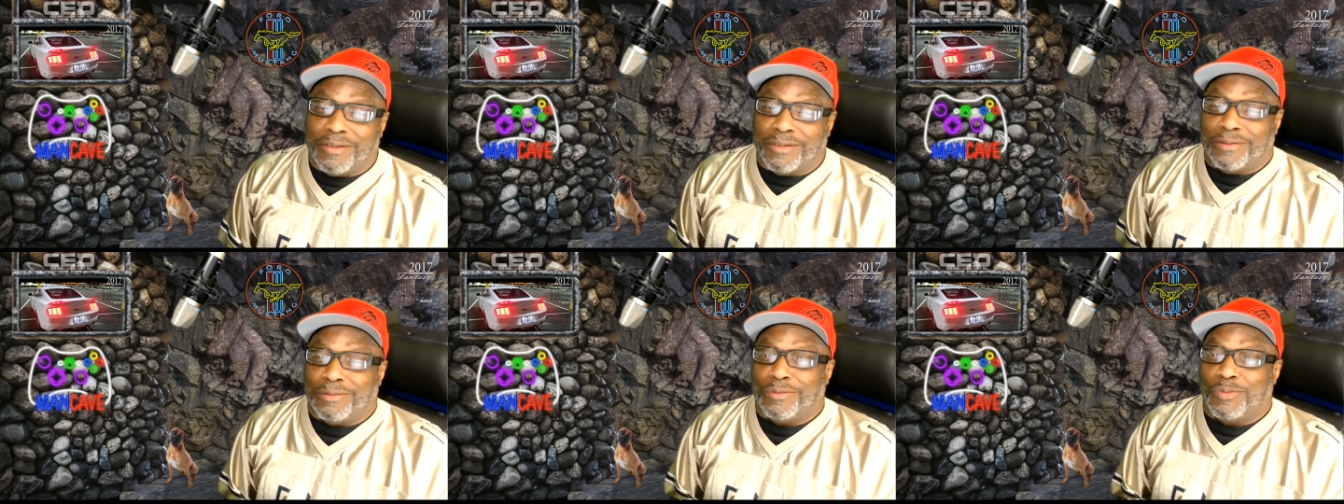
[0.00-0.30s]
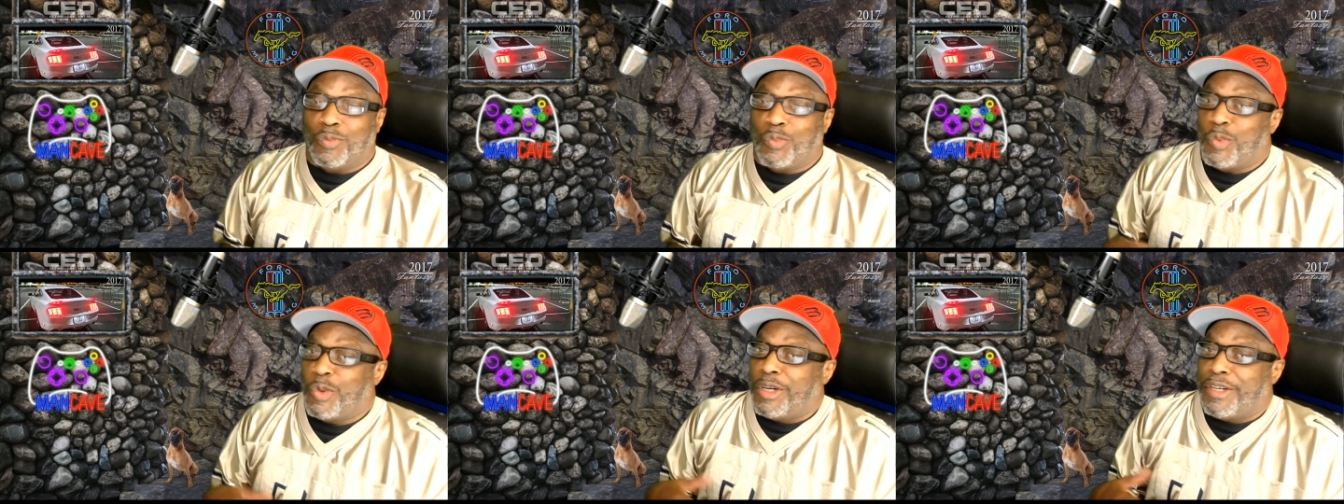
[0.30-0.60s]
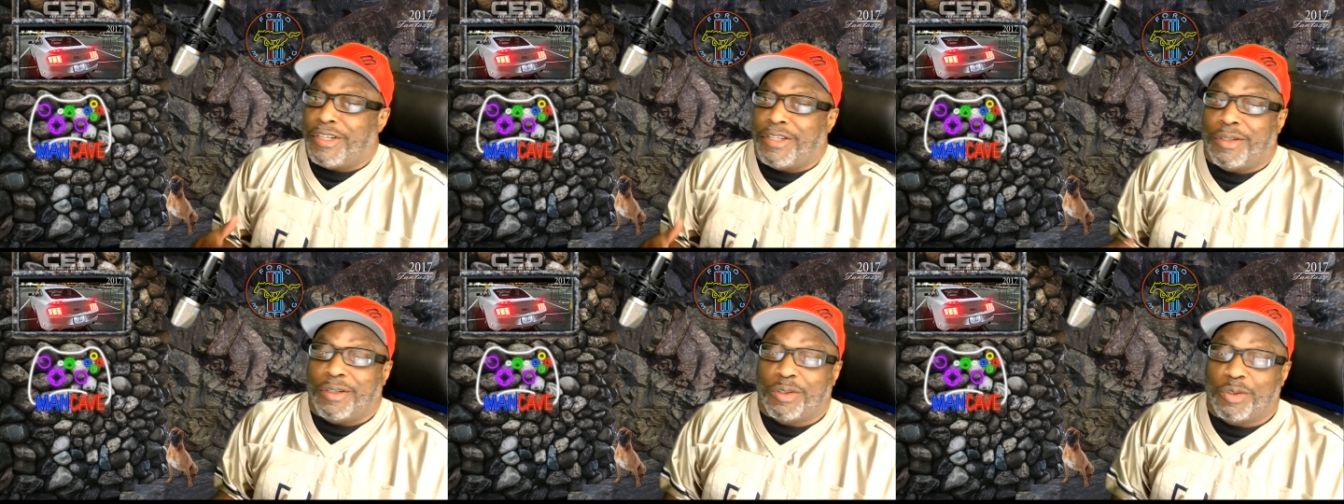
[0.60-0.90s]
And what
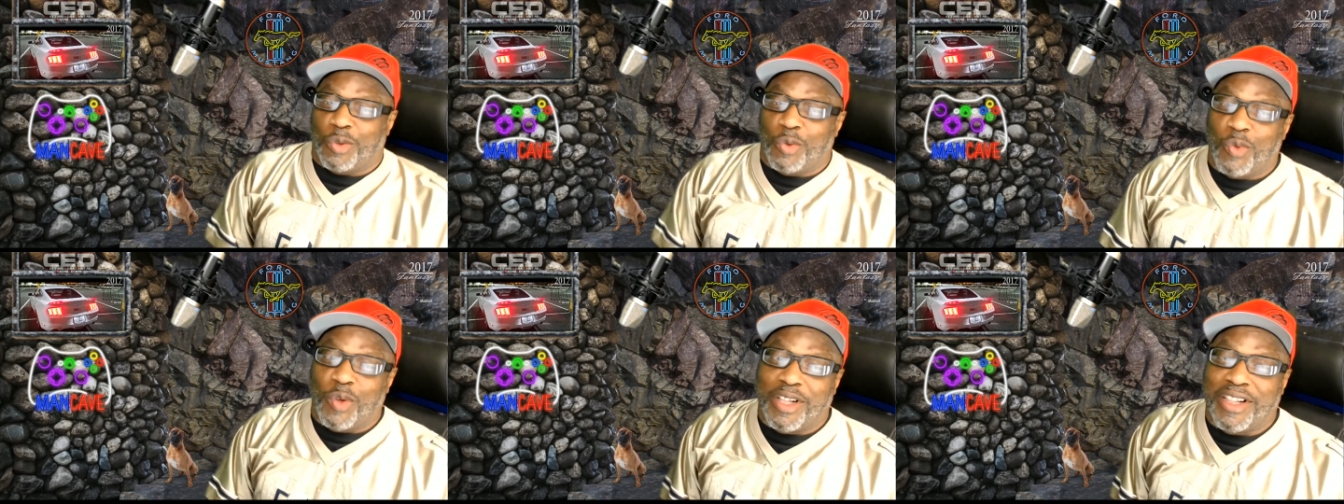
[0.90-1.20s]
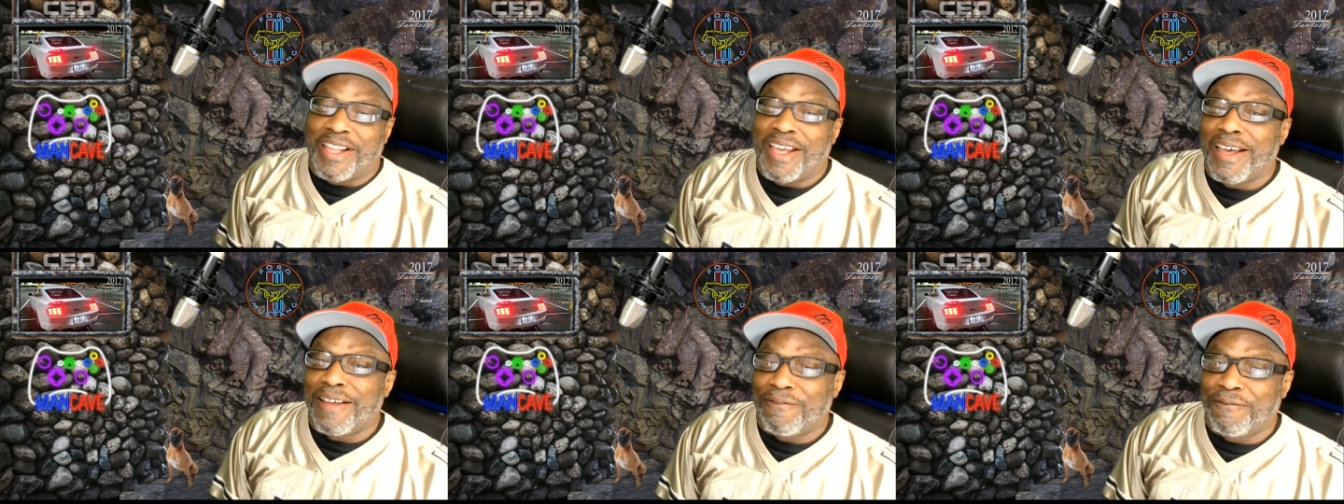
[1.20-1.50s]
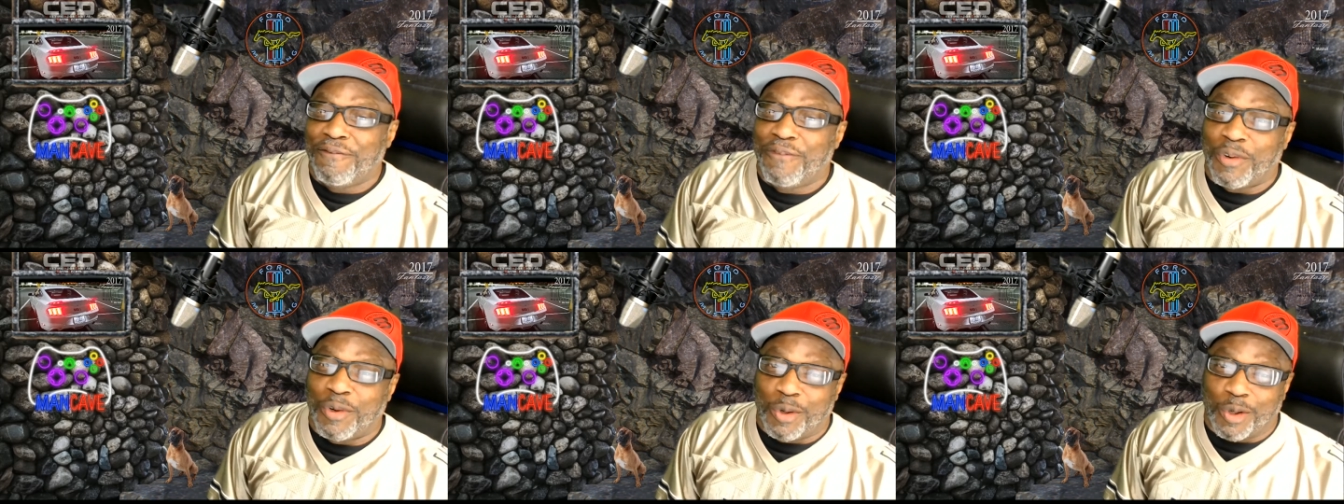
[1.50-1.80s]
are you doing that
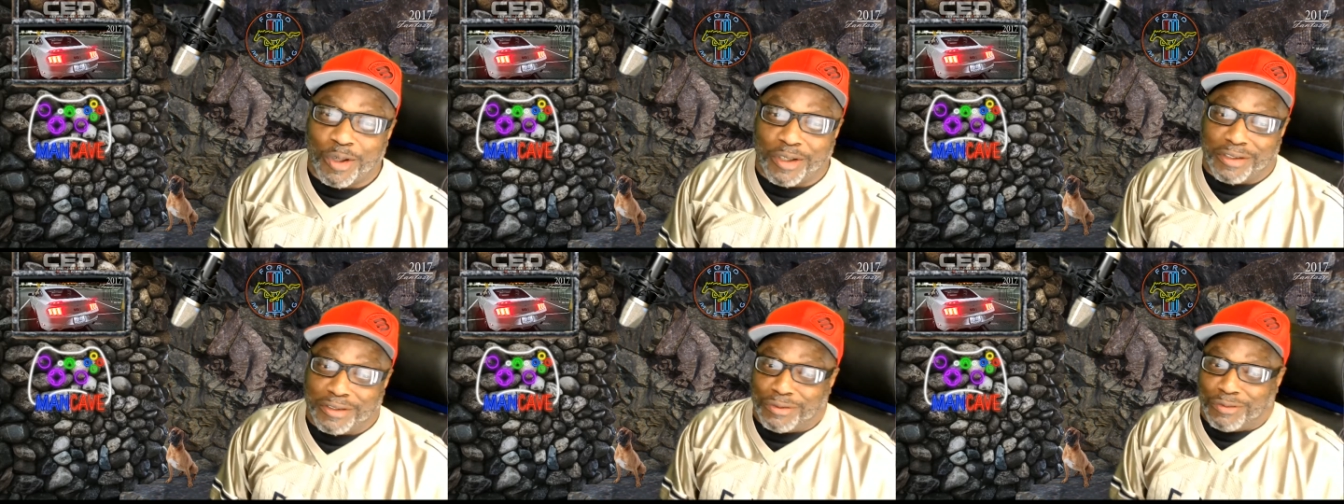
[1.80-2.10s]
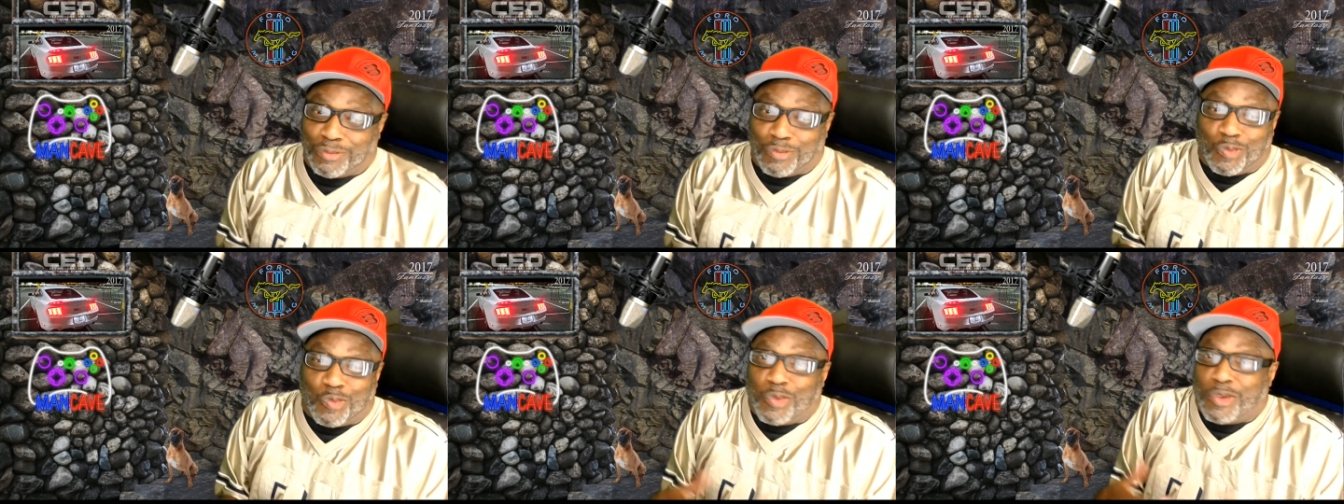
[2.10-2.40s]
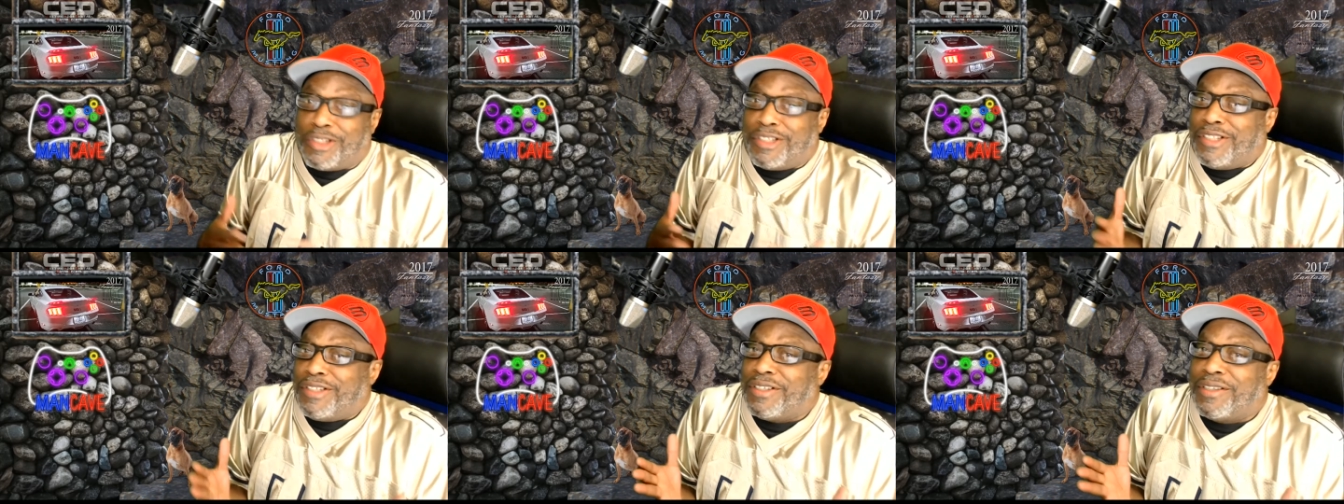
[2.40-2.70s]
for? And
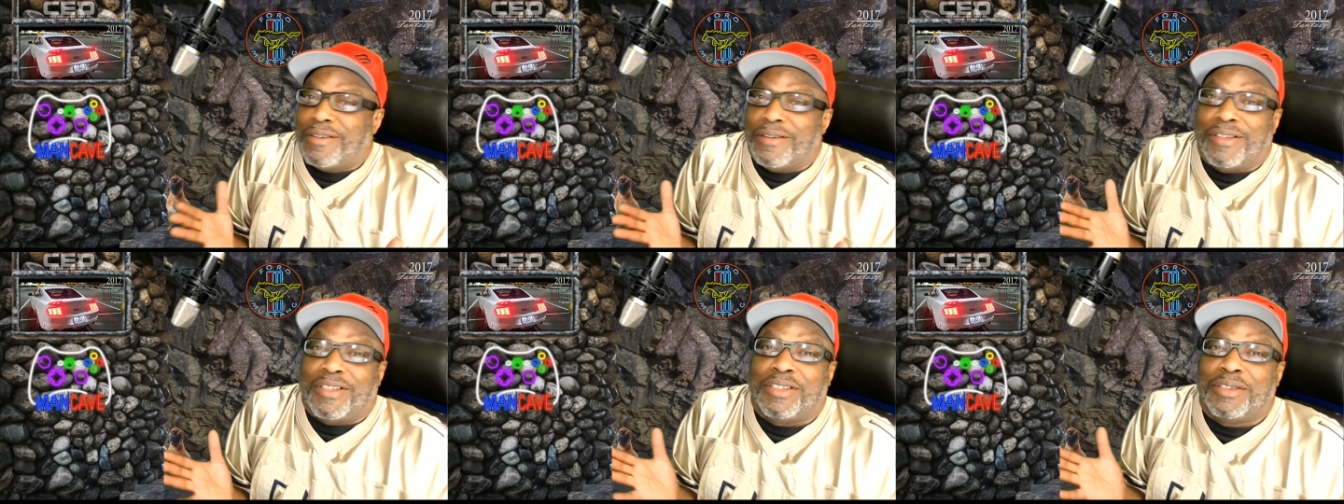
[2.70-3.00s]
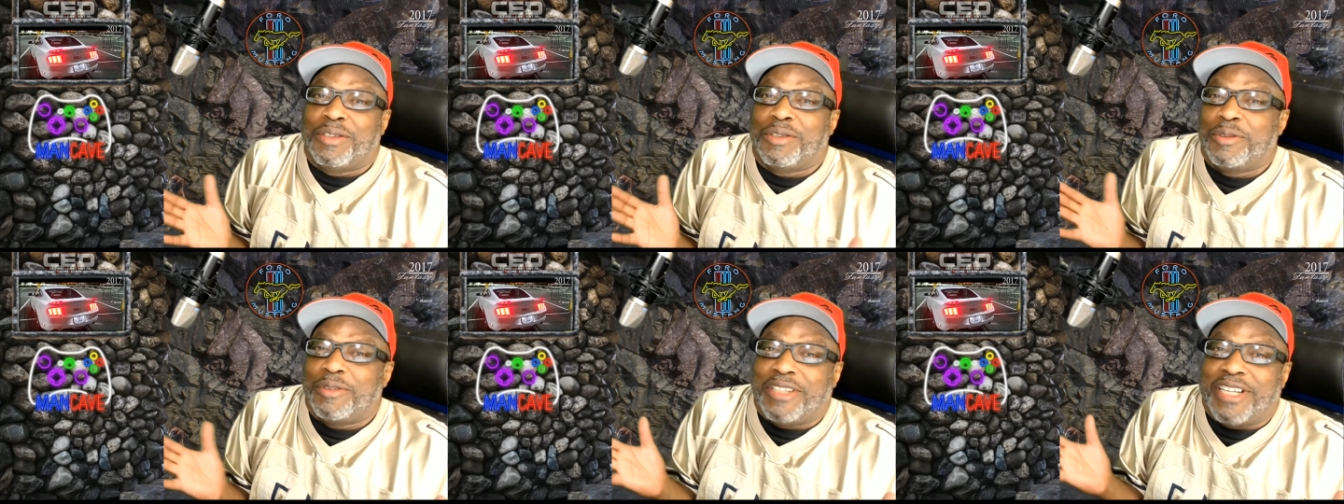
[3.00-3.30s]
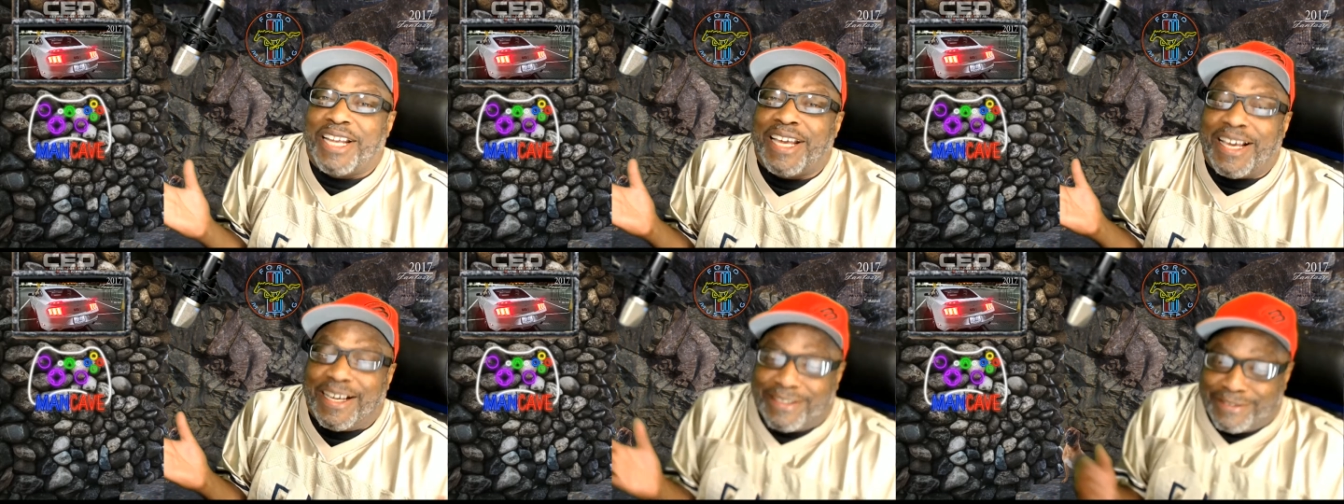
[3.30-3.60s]
what are you going to do
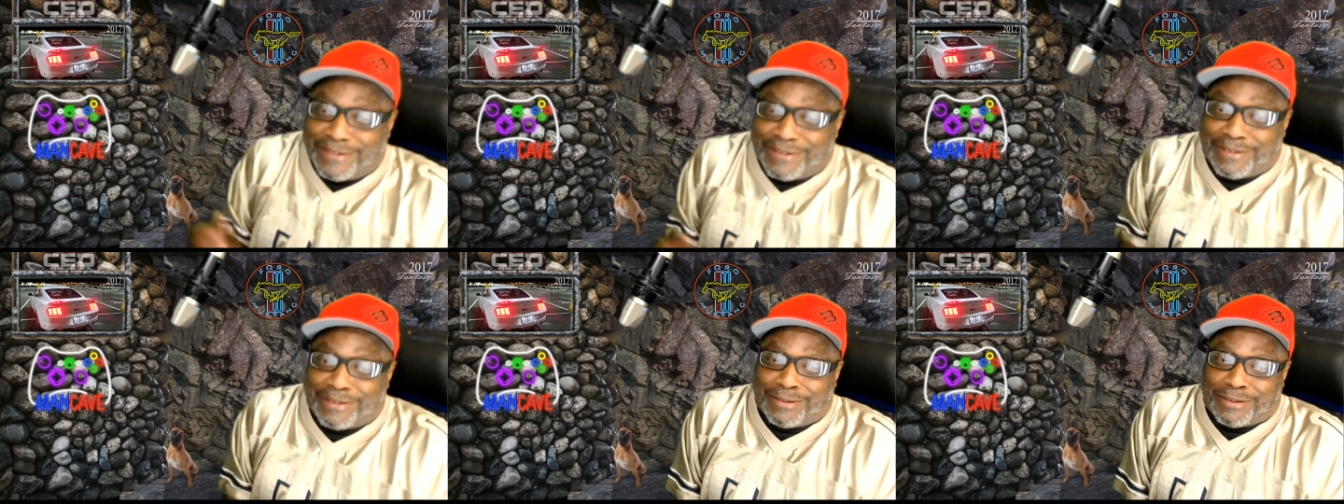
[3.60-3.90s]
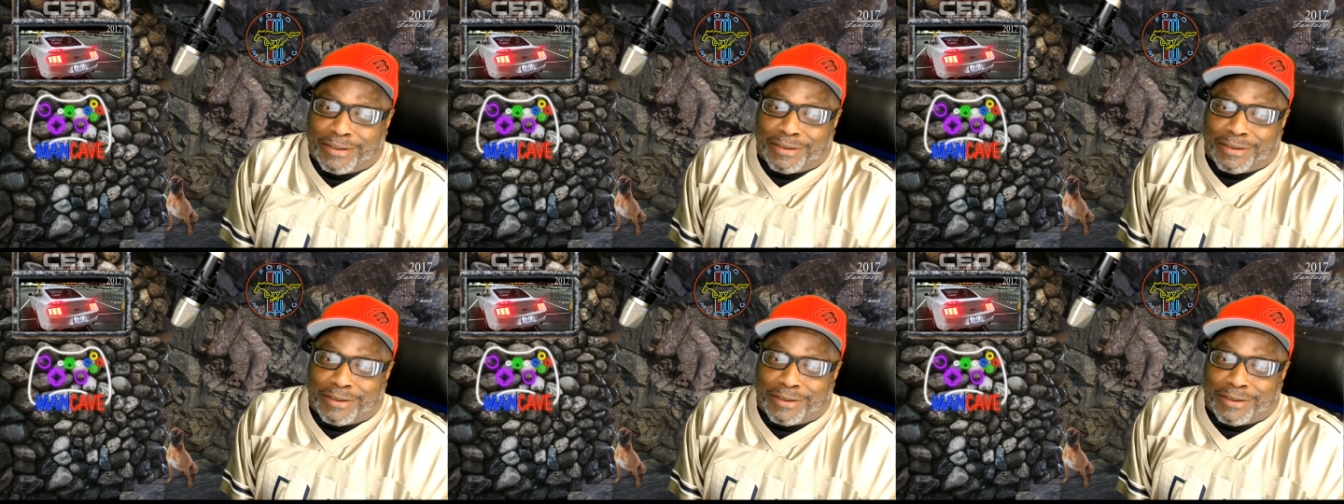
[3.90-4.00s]
next?